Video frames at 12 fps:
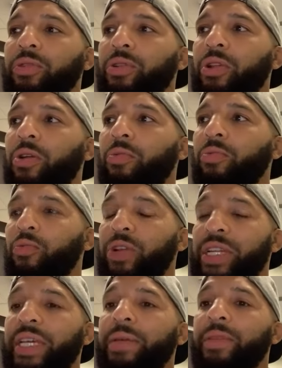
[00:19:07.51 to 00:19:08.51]
you know,
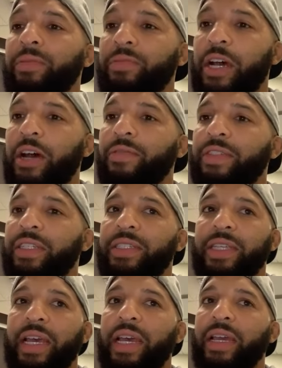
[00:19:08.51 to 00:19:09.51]
redeem themselves and
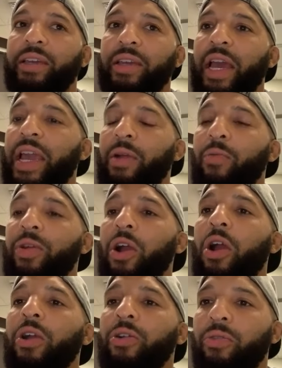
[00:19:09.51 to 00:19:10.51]
say, hey, we
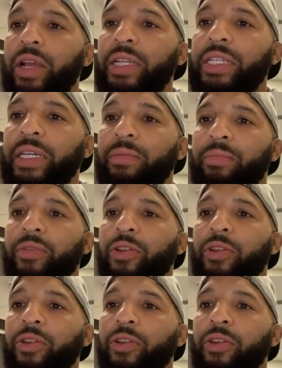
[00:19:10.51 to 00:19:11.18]
are a great team.